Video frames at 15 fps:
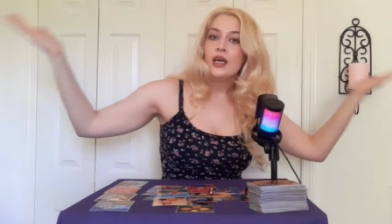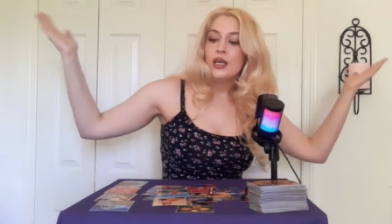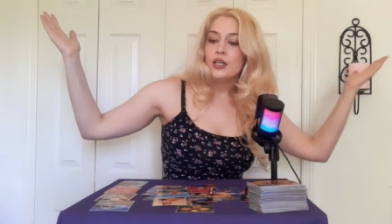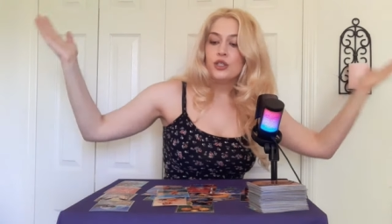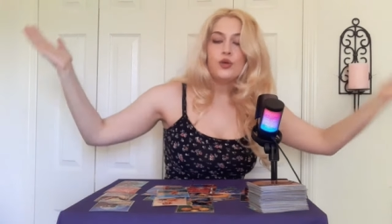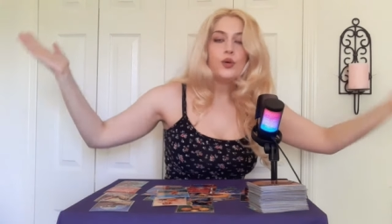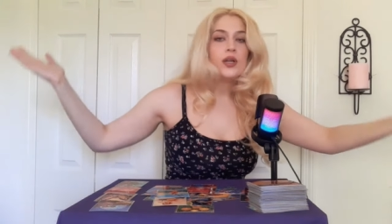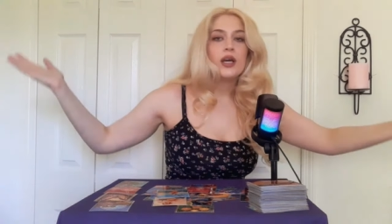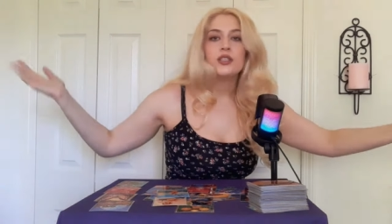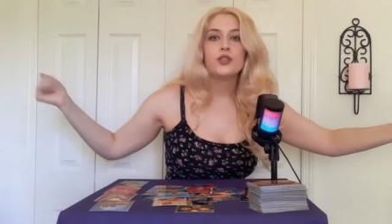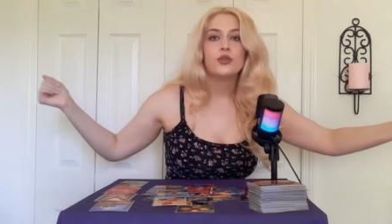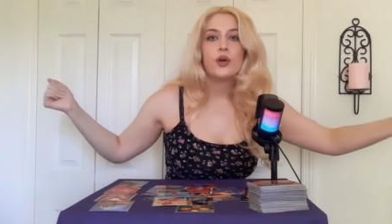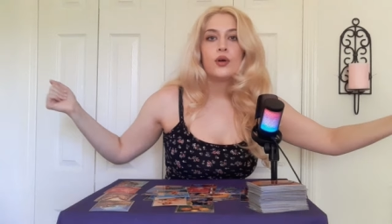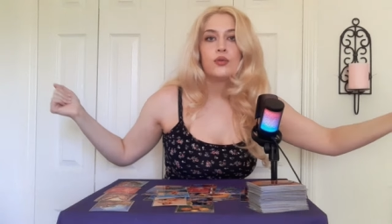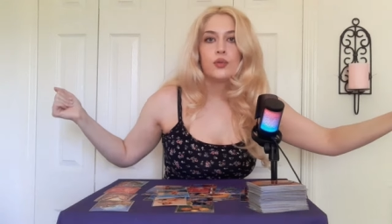do it at
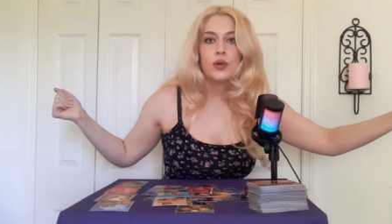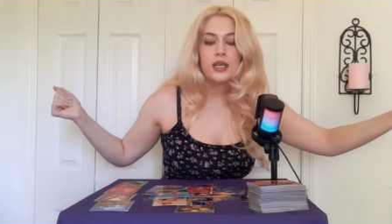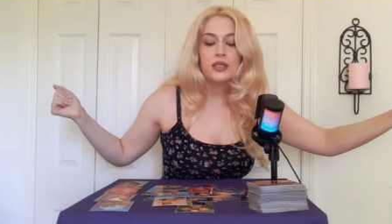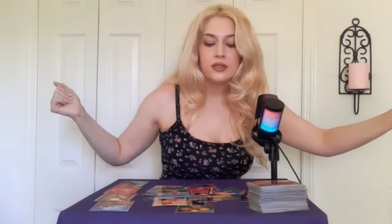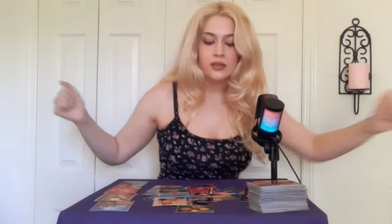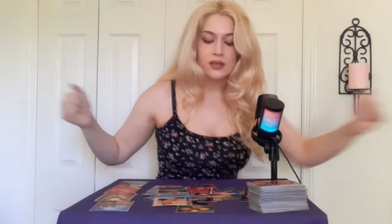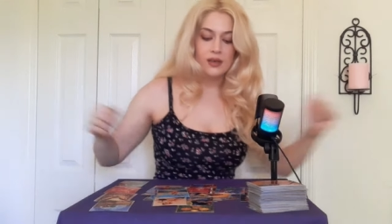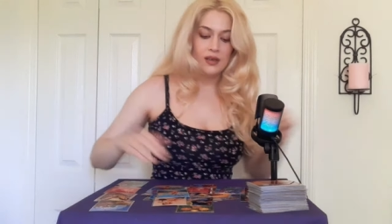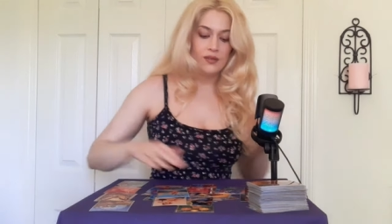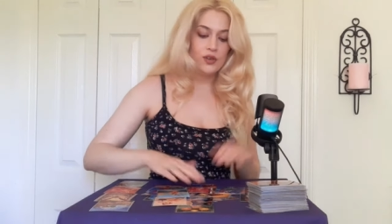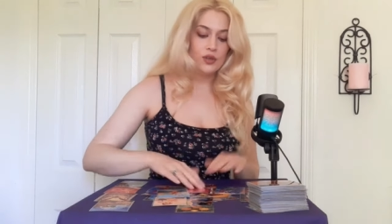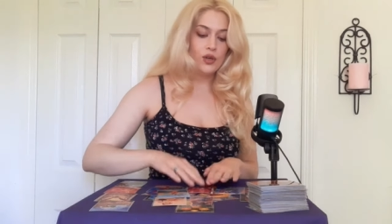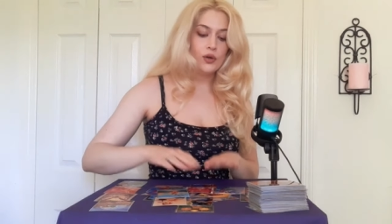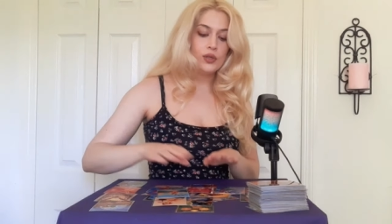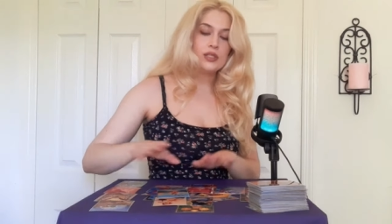your own risk. If
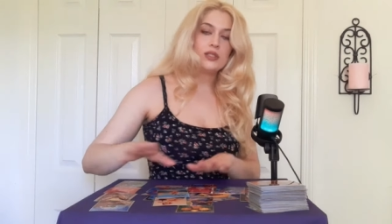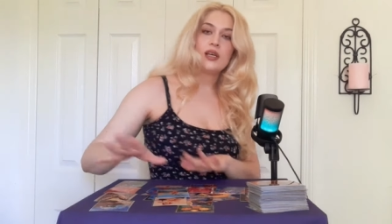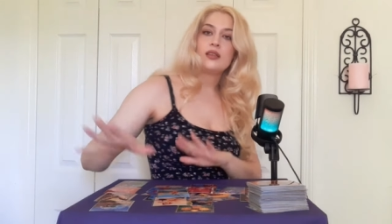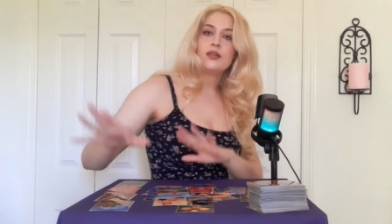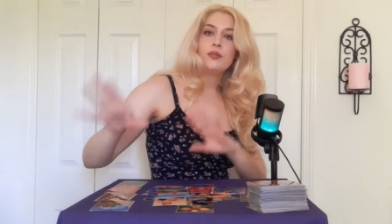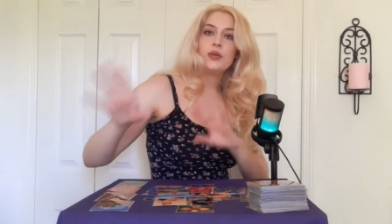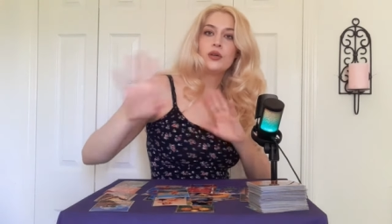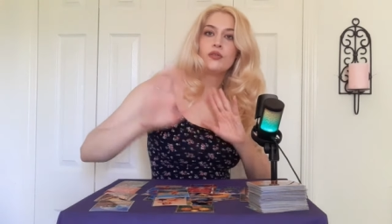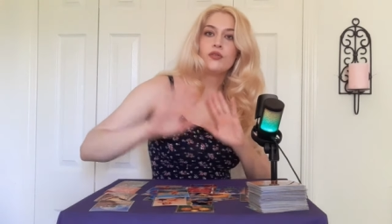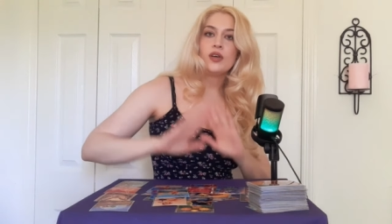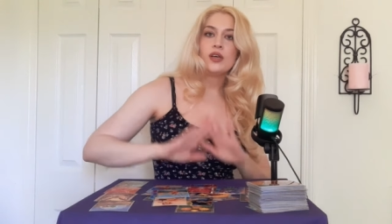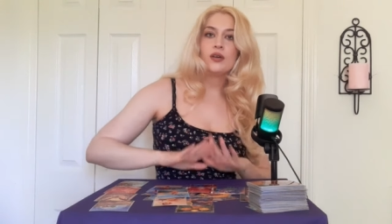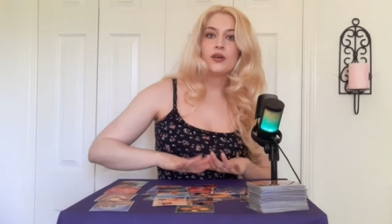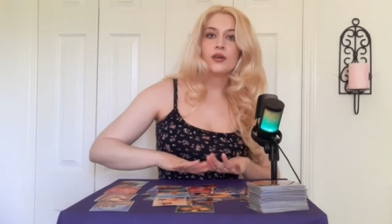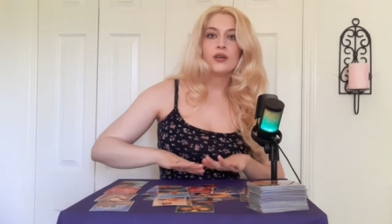you notice that the middle
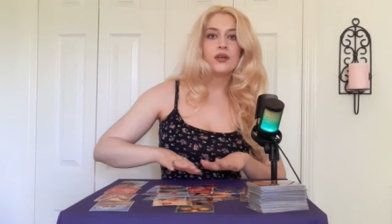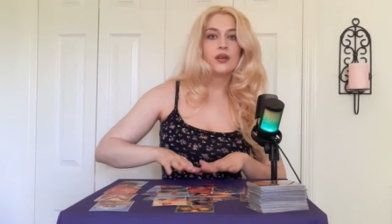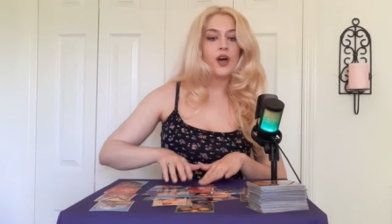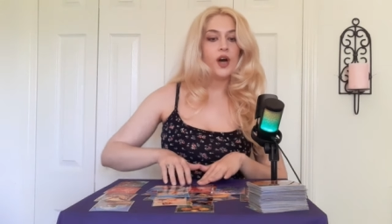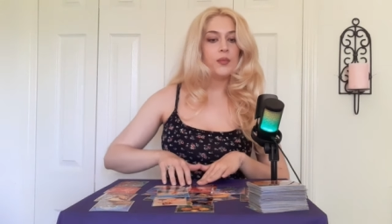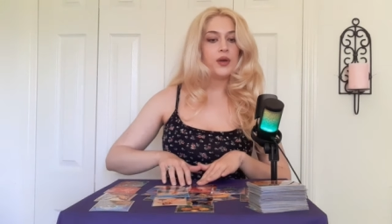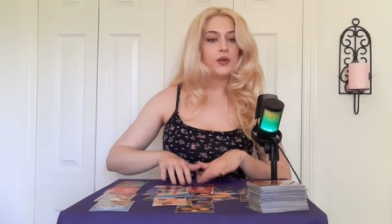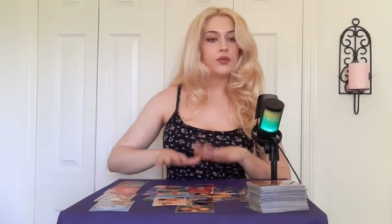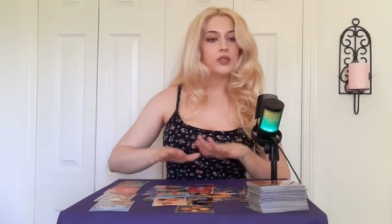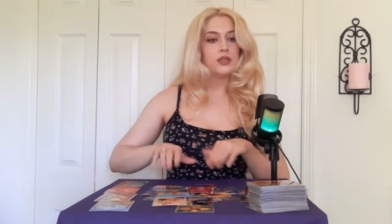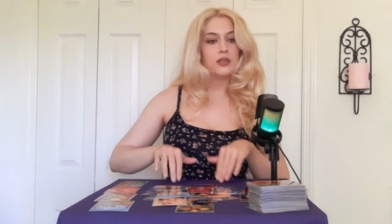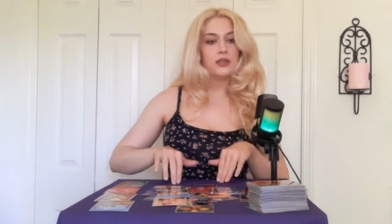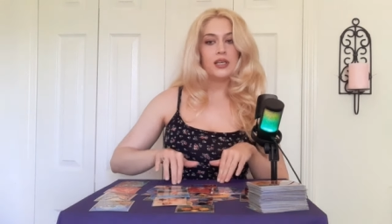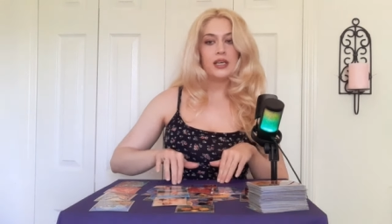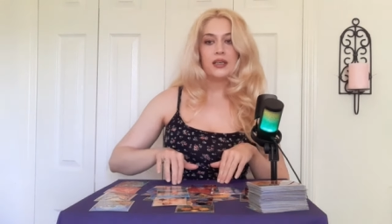finger comment was
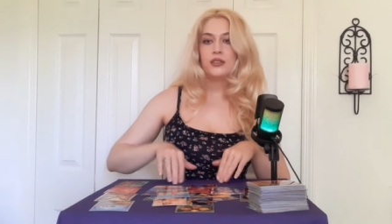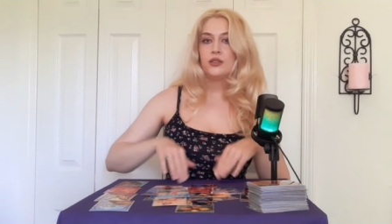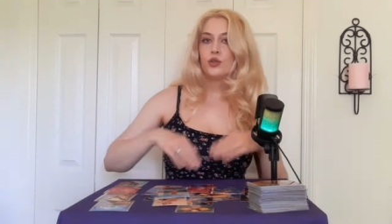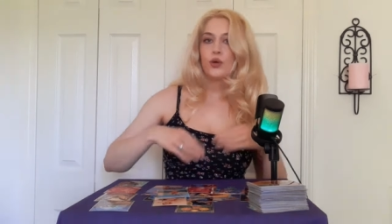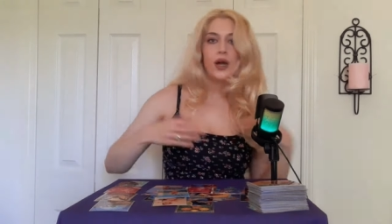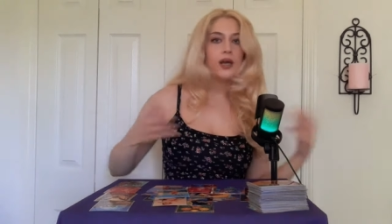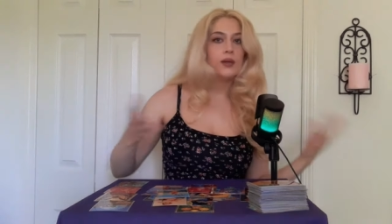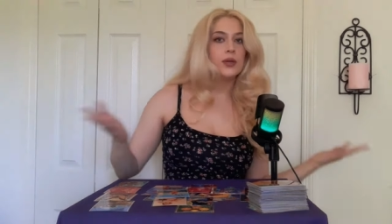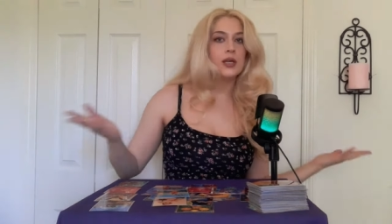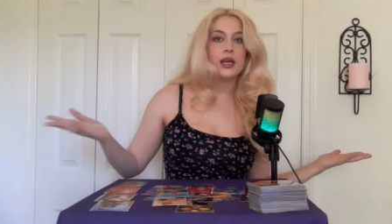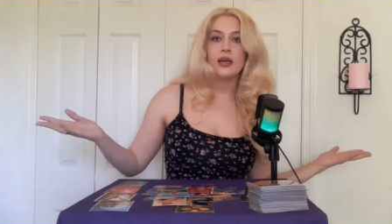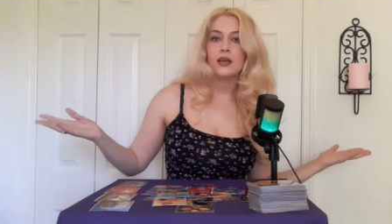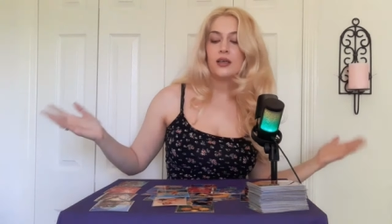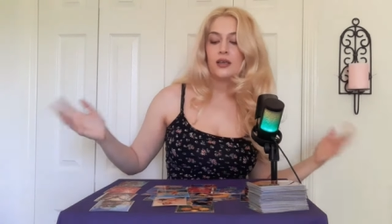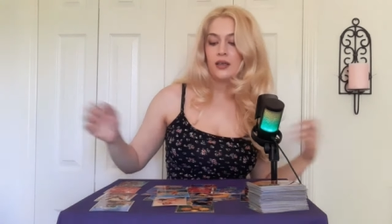deleted, try a
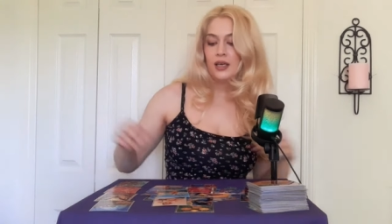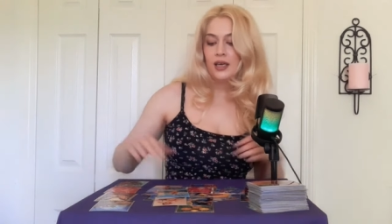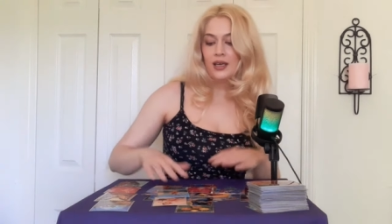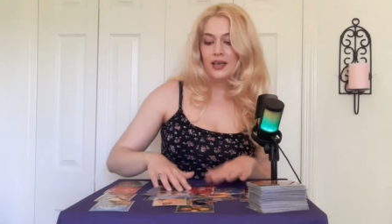banana.